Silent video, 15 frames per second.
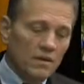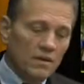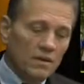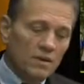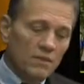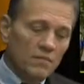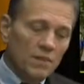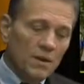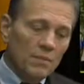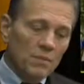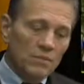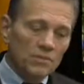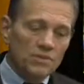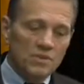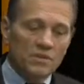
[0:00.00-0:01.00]

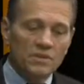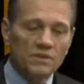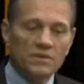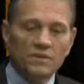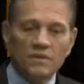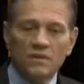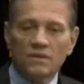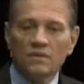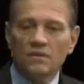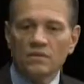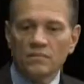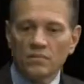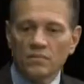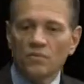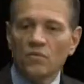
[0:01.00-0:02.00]
members that
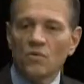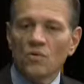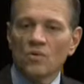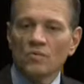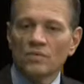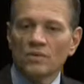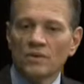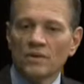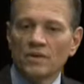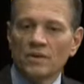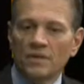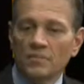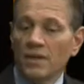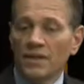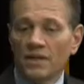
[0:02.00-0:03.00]
performed
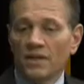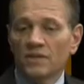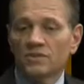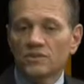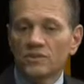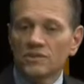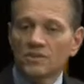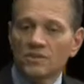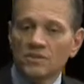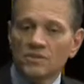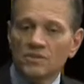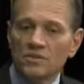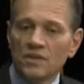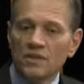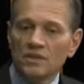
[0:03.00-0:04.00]
in many
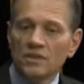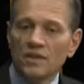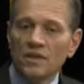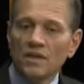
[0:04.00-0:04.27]
instances that